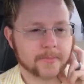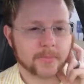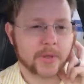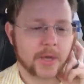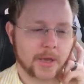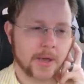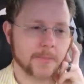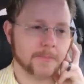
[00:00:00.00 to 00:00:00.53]

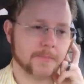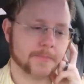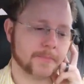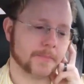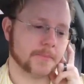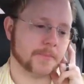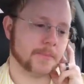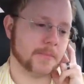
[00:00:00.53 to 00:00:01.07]
Okay?
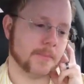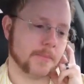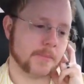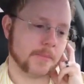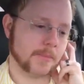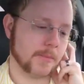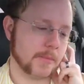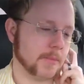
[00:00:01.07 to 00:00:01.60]

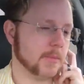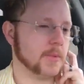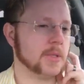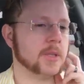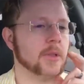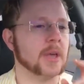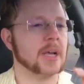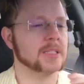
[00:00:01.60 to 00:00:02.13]

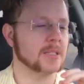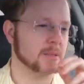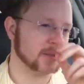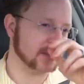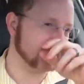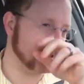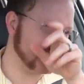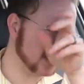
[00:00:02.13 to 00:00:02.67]
So that's
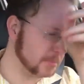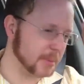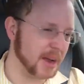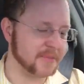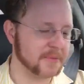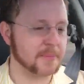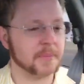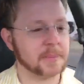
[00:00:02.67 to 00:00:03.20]

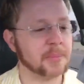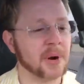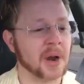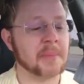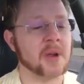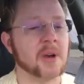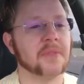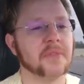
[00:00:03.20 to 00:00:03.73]
my
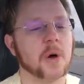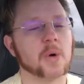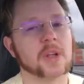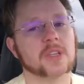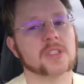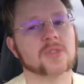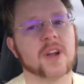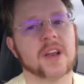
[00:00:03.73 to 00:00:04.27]
primary
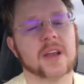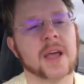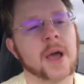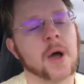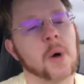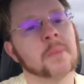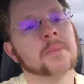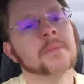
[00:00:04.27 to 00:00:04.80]
focus right
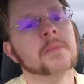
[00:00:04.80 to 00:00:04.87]
now.